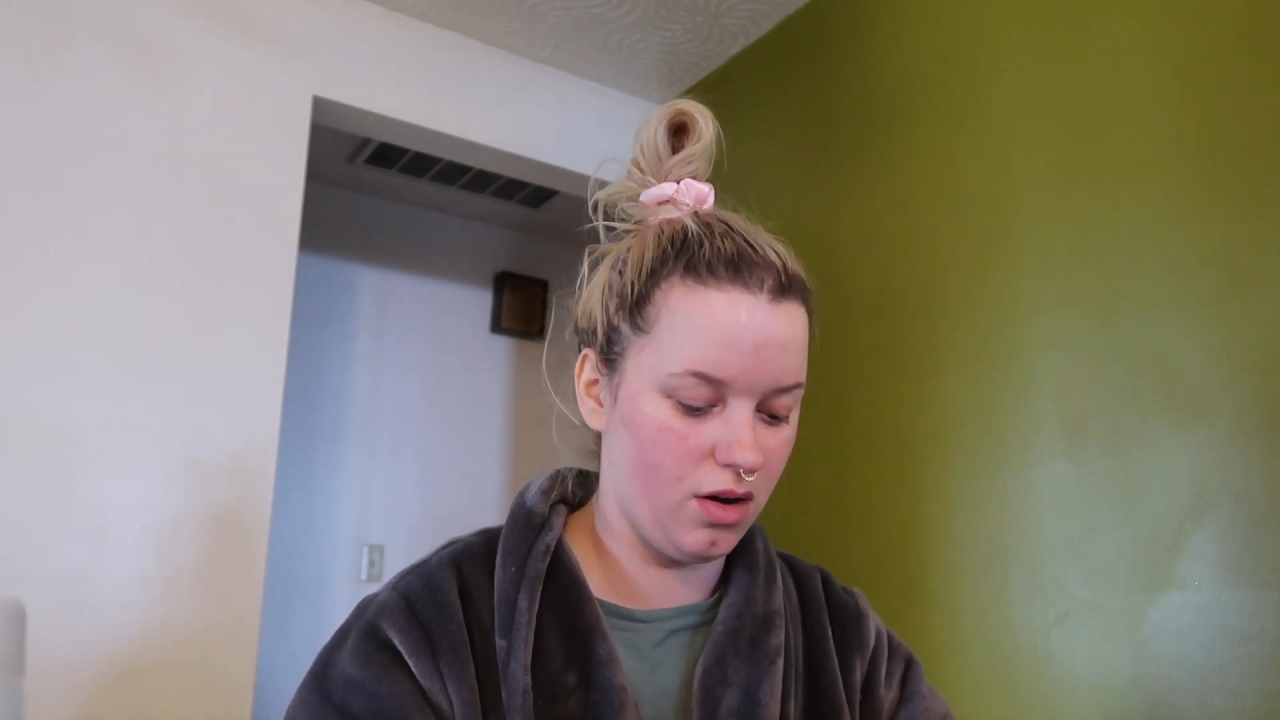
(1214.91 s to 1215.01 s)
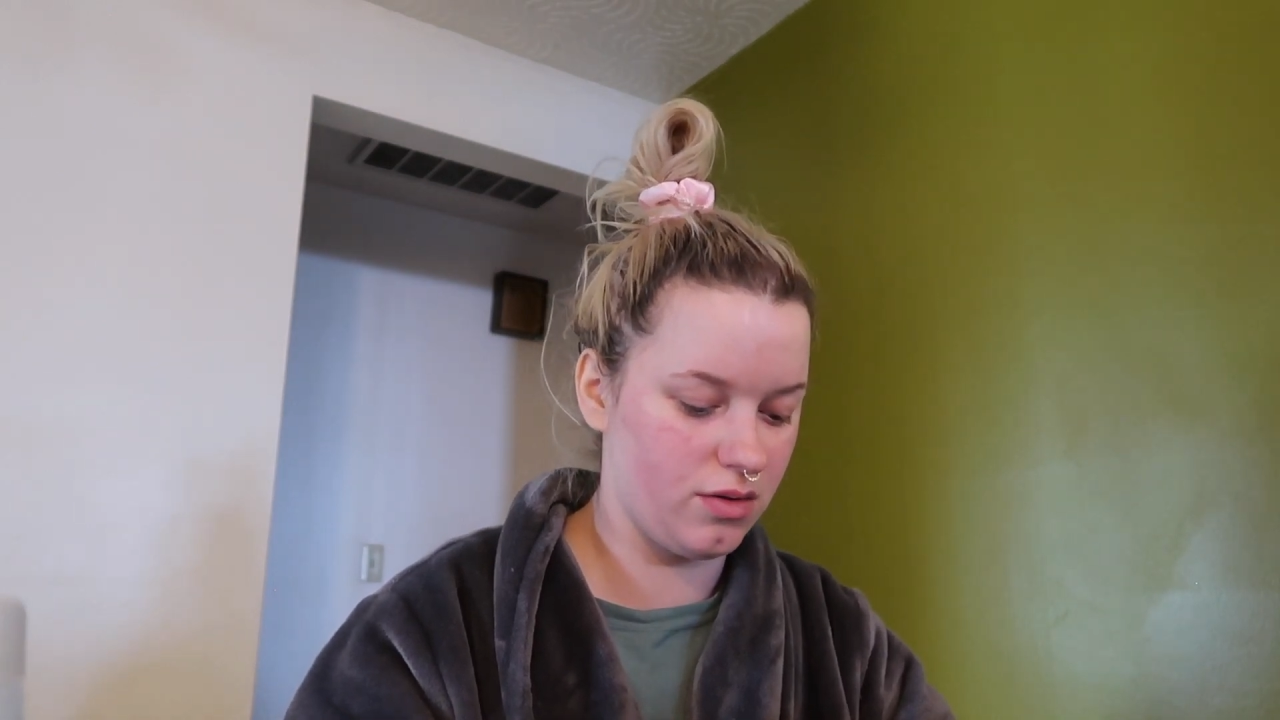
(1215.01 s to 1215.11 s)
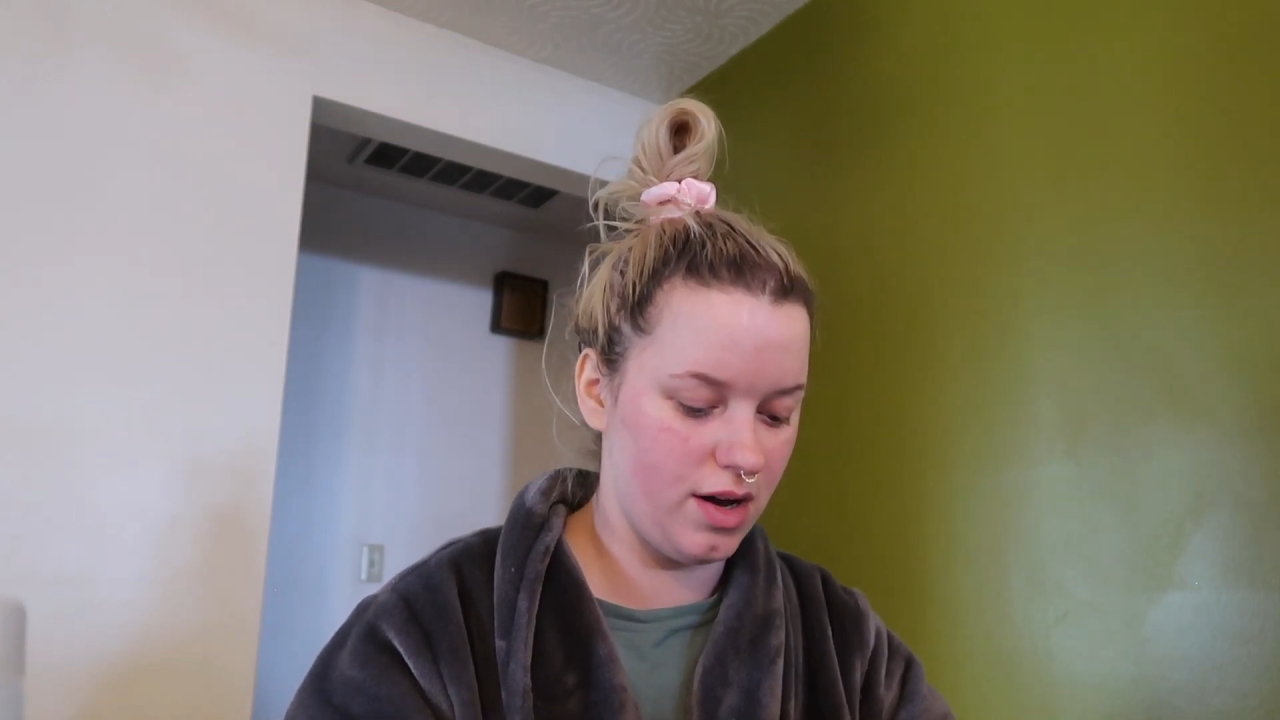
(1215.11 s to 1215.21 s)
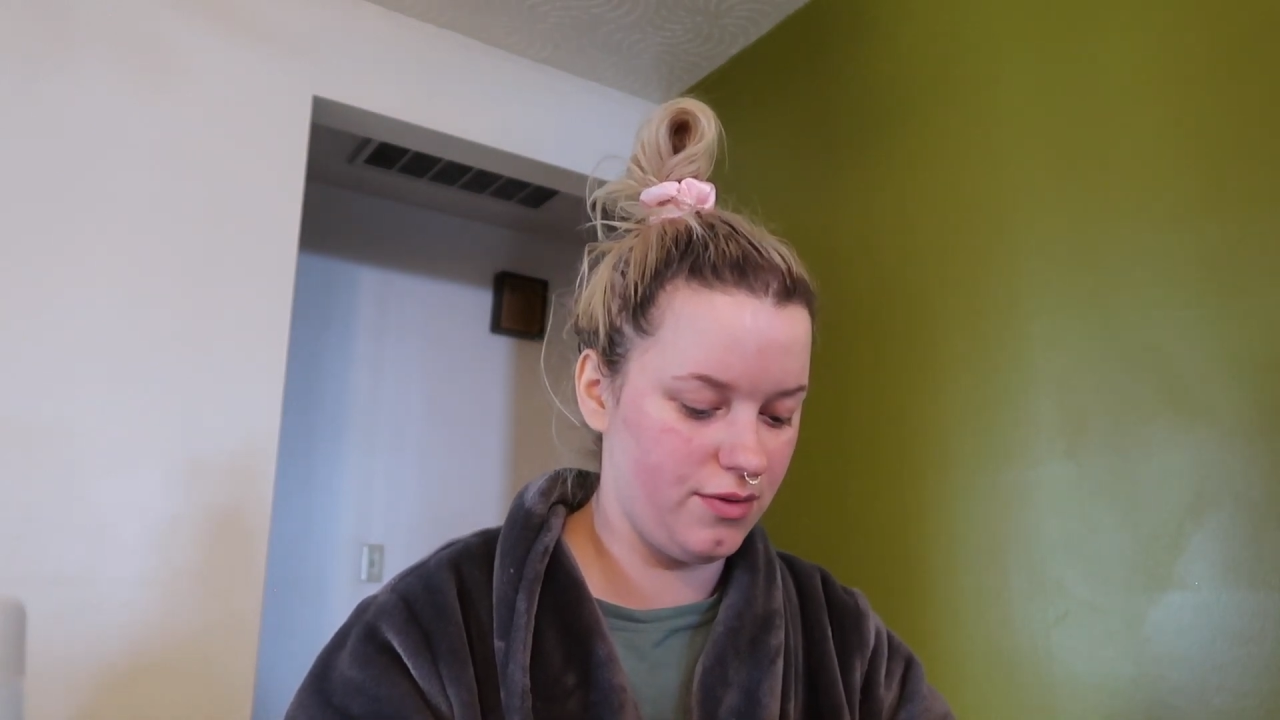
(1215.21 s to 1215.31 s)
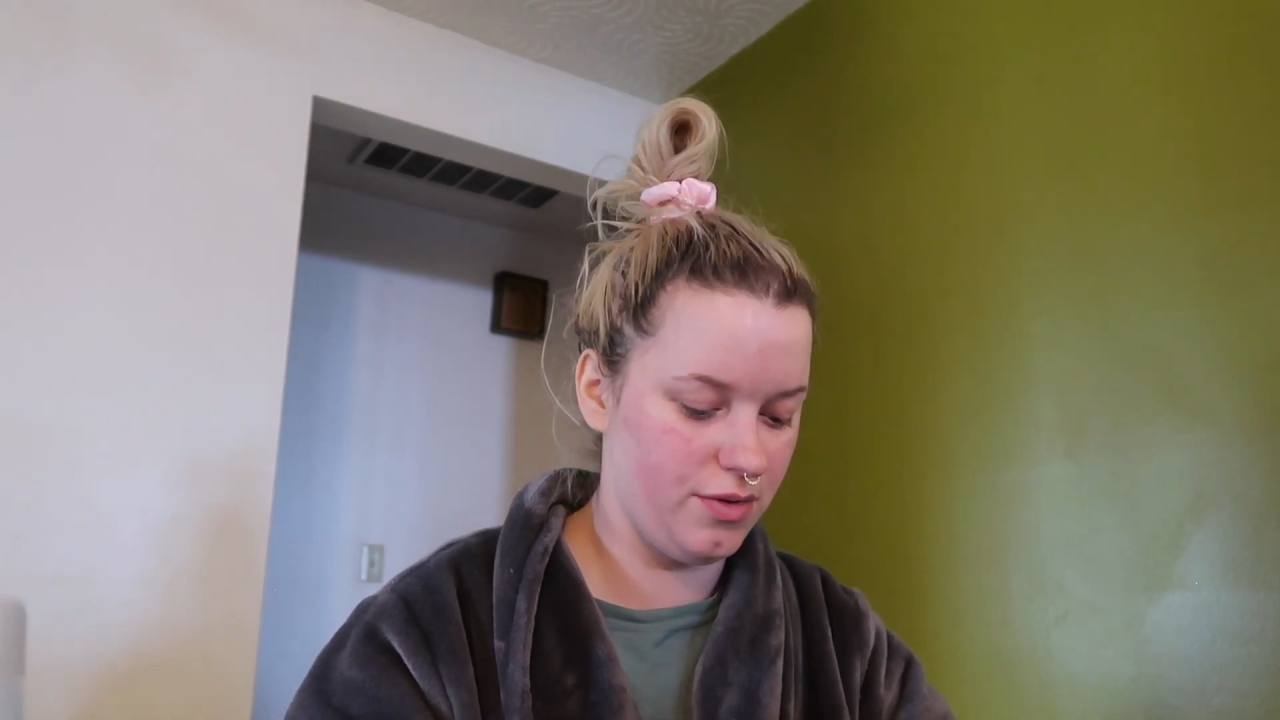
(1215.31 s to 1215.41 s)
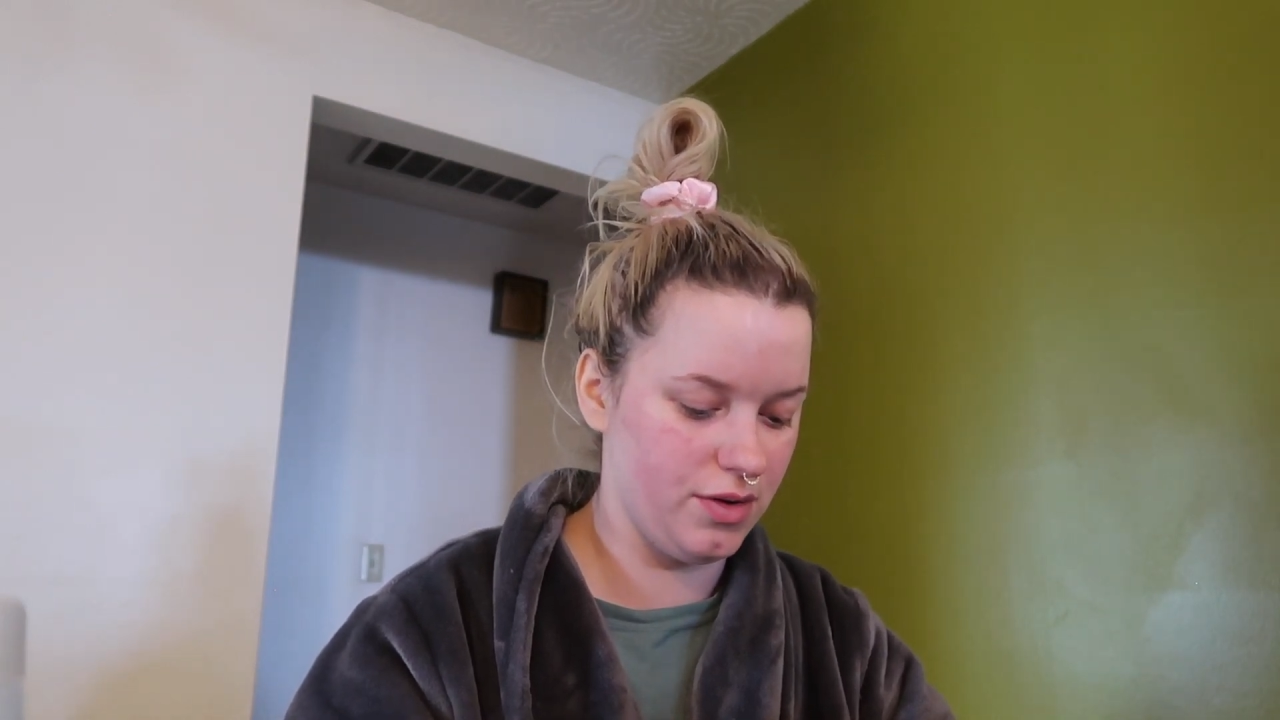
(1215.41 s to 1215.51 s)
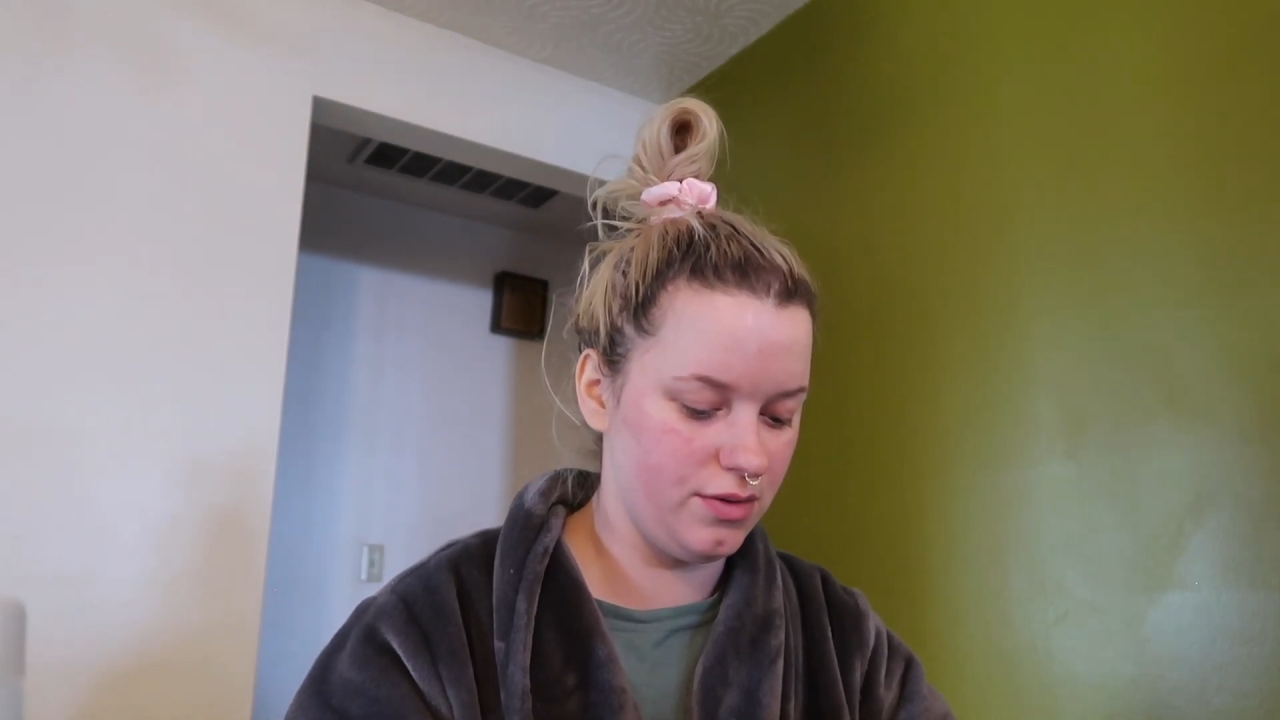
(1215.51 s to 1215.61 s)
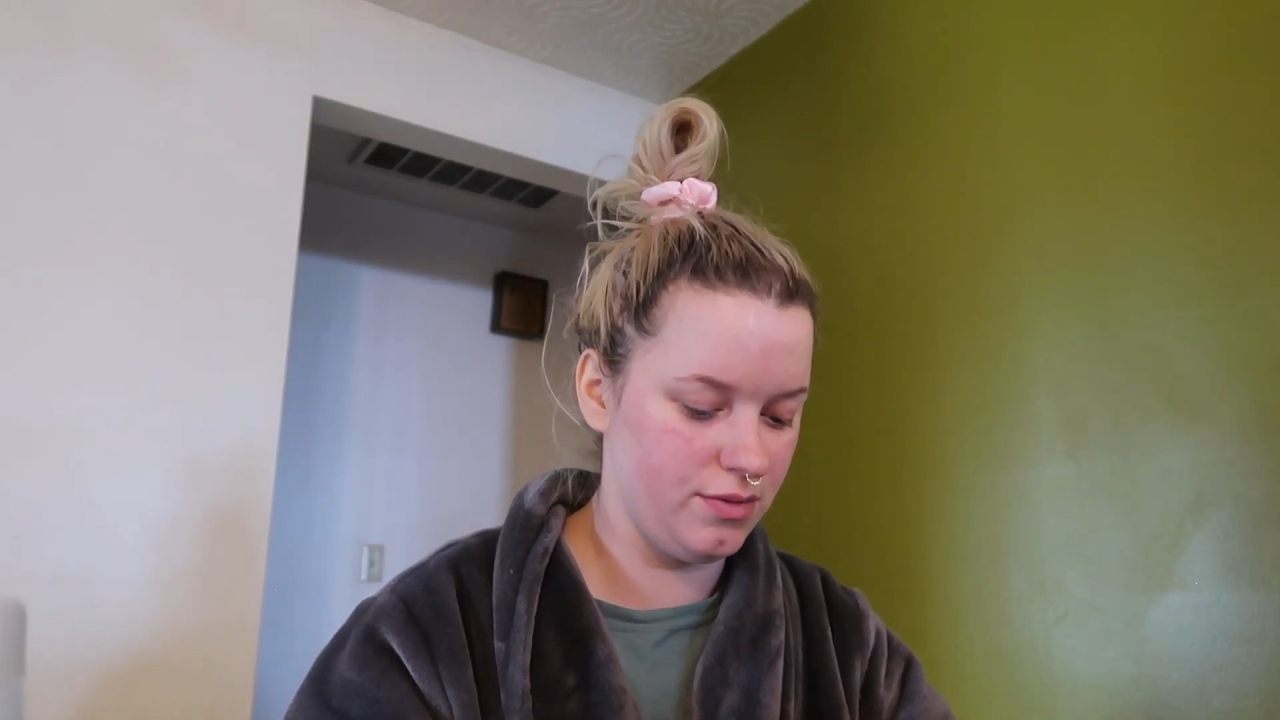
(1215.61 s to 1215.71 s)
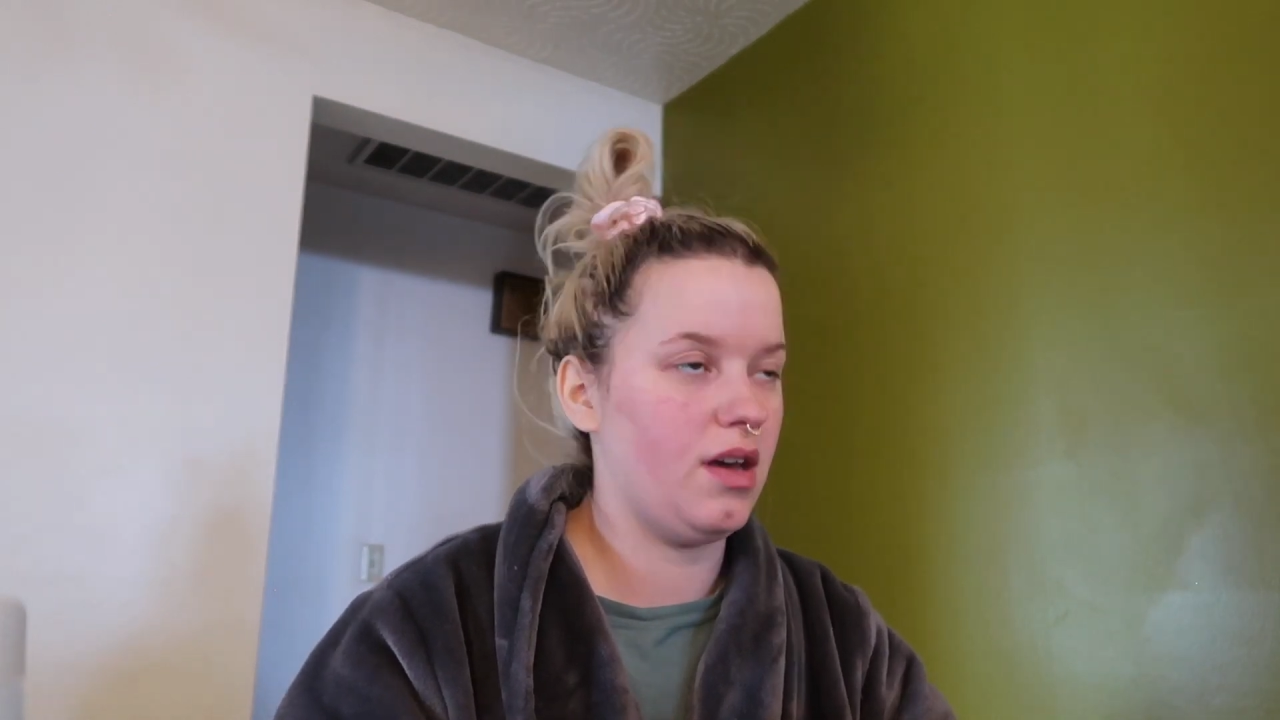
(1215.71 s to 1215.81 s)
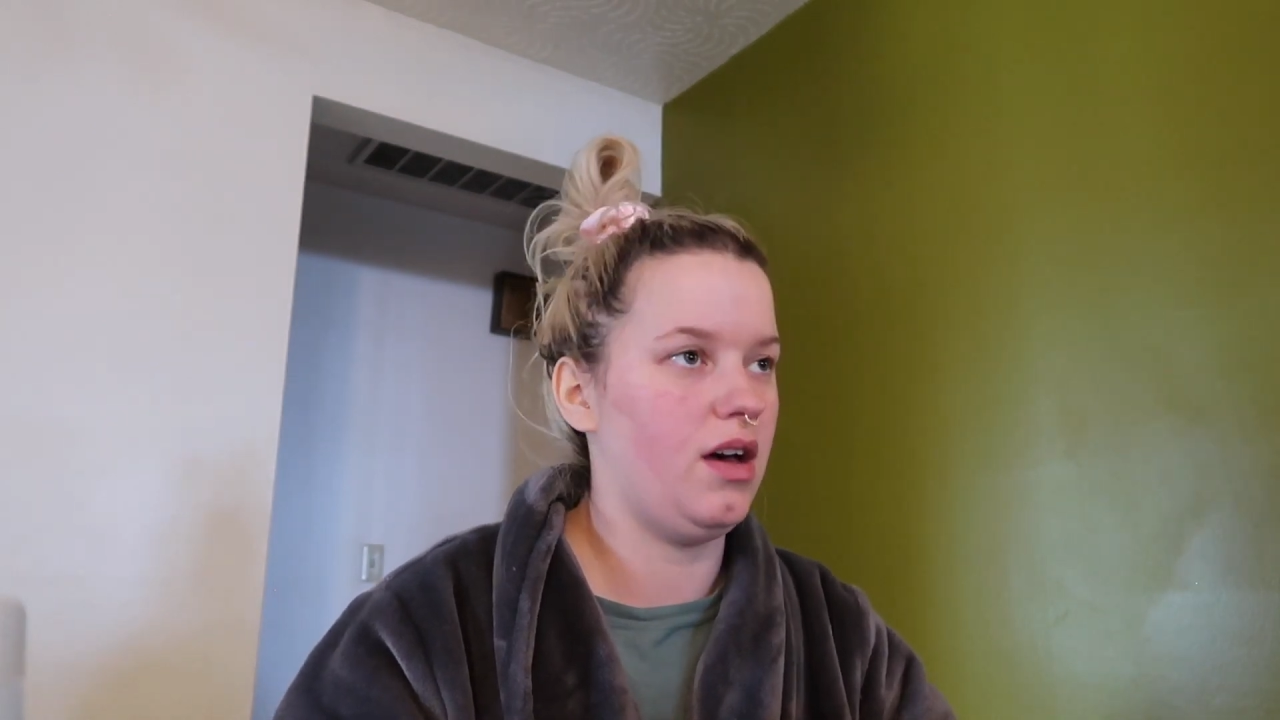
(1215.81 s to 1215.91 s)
All red food.